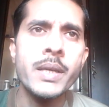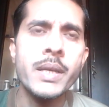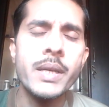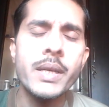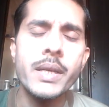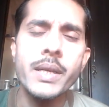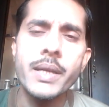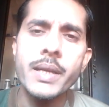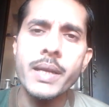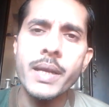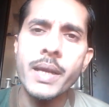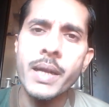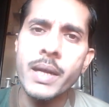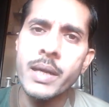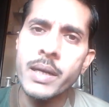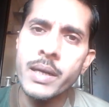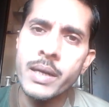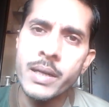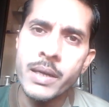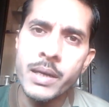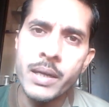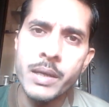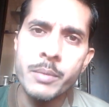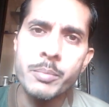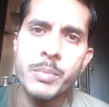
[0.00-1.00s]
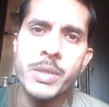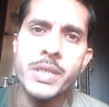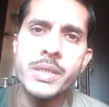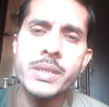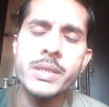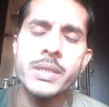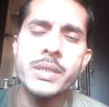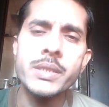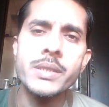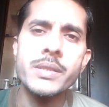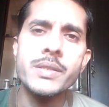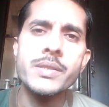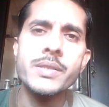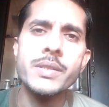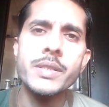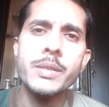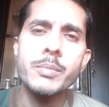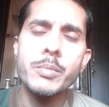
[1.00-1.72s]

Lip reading: in elderly patients,